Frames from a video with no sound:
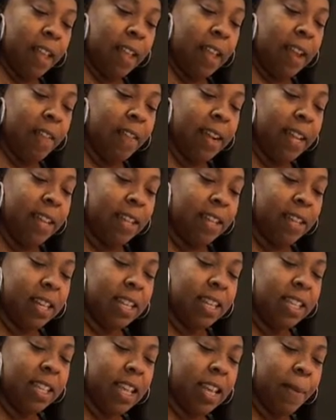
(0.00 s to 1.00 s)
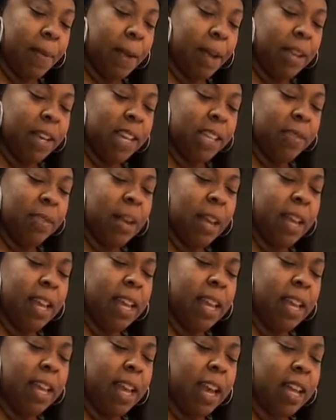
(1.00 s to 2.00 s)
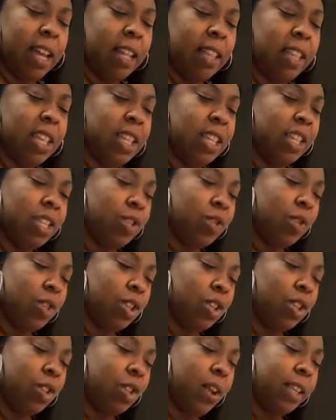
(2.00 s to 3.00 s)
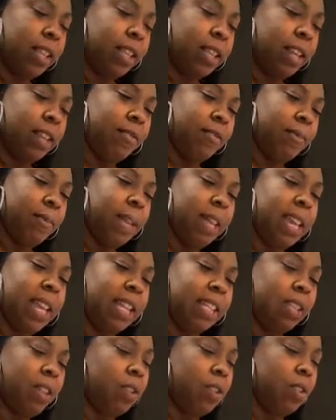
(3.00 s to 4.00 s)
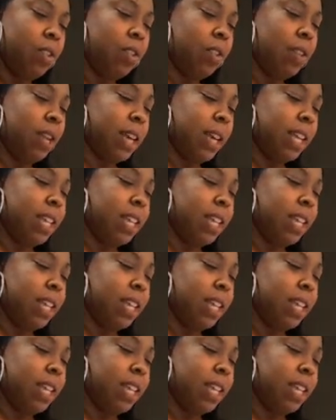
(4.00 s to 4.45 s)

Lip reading: Alright, so this can come out. That's why they're kind of thin too, so you don't have to leave them in as long, like I